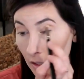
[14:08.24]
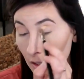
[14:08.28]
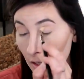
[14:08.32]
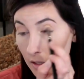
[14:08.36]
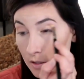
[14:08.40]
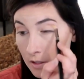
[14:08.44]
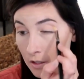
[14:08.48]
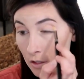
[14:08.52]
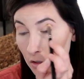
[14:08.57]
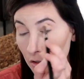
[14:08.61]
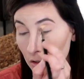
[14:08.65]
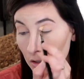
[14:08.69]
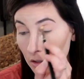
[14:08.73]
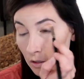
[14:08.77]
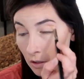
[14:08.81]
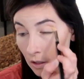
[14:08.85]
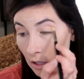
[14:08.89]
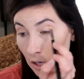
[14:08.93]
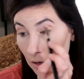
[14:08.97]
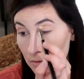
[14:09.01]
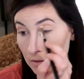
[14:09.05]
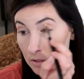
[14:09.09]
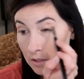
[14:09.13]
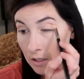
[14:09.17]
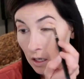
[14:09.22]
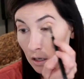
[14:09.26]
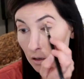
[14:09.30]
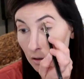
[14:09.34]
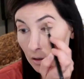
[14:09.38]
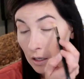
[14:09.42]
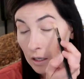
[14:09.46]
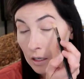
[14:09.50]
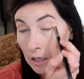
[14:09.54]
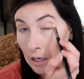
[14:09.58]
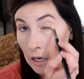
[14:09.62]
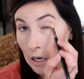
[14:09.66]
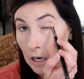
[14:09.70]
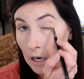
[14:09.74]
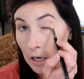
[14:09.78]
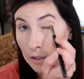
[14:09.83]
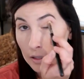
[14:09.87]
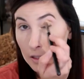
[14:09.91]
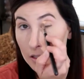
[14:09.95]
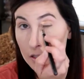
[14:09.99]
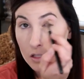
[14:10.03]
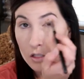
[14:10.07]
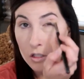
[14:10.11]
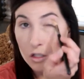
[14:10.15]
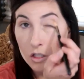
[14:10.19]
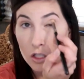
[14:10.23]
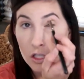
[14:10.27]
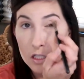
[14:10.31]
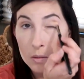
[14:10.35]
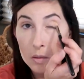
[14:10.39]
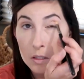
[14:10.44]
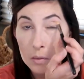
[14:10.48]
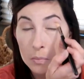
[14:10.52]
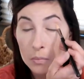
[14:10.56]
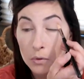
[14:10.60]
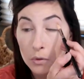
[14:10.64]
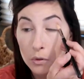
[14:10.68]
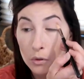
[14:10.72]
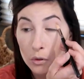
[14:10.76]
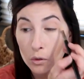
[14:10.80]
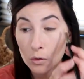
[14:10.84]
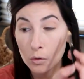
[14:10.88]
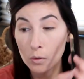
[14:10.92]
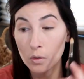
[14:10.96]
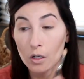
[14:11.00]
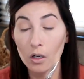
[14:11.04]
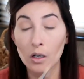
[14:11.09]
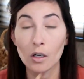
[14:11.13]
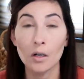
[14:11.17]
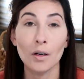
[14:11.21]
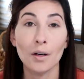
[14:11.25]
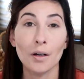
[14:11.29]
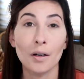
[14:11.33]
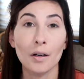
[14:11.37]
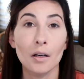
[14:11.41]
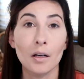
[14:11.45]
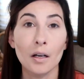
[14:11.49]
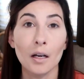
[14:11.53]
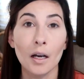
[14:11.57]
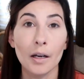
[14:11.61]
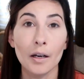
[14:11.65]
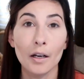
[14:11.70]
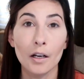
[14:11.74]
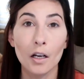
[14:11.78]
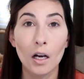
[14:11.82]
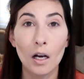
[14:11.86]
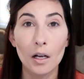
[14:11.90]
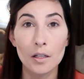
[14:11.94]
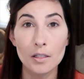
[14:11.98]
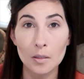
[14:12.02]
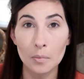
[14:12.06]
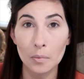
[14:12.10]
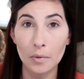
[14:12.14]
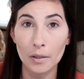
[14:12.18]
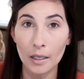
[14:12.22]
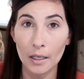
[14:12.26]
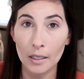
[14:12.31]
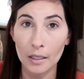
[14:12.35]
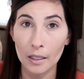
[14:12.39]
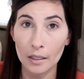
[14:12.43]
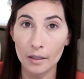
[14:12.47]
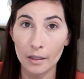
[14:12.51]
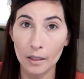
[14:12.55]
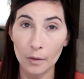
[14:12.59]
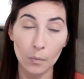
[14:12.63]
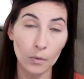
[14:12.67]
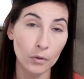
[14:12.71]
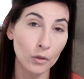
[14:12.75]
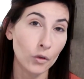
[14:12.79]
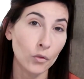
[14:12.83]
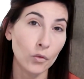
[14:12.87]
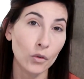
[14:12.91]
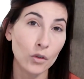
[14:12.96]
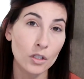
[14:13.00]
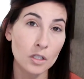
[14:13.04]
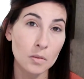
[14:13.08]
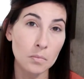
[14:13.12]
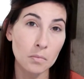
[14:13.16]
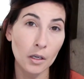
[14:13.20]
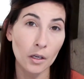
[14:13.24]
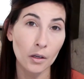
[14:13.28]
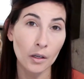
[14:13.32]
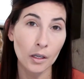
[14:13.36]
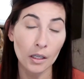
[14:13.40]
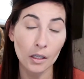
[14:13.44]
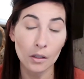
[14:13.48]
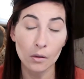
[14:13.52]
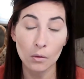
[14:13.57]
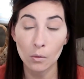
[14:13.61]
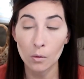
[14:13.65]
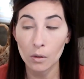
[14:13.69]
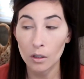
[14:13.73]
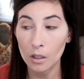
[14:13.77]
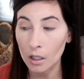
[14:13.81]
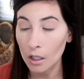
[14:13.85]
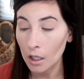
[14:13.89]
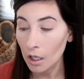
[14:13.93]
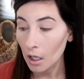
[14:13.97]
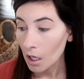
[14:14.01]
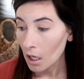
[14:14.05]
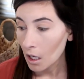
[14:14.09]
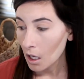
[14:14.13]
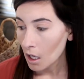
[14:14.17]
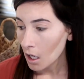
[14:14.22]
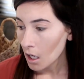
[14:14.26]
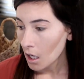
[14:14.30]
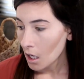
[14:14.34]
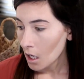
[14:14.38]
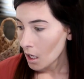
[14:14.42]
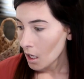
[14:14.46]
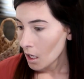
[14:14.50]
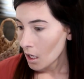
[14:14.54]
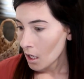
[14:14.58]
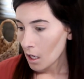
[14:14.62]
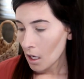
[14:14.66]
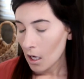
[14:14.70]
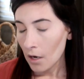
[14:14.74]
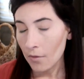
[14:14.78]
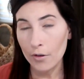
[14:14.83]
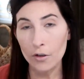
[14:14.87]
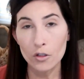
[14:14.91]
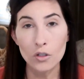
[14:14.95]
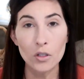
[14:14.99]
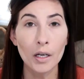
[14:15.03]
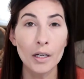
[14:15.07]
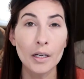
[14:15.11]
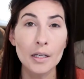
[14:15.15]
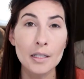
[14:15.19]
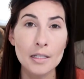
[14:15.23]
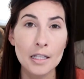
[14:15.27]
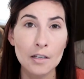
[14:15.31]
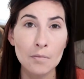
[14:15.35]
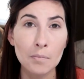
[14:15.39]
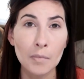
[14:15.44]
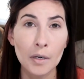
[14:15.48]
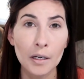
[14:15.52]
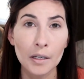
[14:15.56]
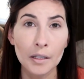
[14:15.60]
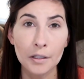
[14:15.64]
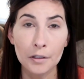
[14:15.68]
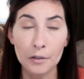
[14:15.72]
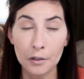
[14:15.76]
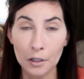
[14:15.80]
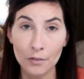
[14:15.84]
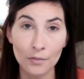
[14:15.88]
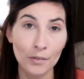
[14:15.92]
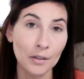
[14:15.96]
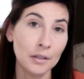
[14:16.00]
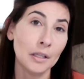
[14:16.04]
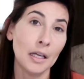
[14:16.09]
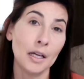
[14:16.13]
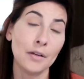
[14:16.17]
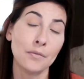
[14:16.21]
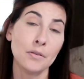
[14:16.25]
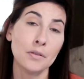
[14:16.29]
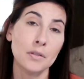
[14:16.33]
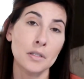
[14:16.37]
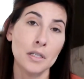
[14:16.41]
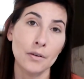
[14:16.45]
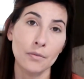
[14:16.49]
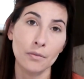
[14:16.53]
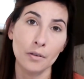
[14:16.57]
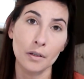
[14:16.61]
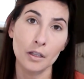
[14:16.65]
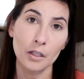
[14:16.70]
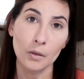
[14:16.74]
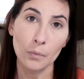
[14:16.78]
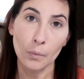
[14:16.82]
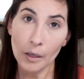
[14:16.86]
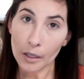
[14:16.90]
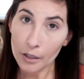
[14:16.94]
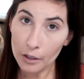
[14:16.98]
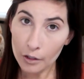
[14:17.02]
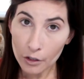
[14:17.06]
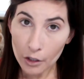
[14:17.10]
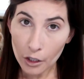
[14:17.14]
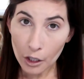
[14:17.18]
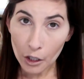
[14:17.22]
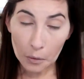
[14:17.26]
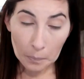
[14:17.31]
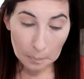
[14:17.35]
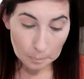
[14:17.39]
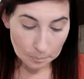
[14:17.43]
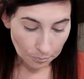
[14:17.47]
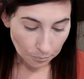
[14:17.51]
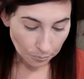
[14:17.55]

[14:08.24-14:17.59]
It's a good lifestyle, and I highly suggest people who are kind of contemplating, like when they're first married, or if they're trying to save money, RV life is definitely the way to go.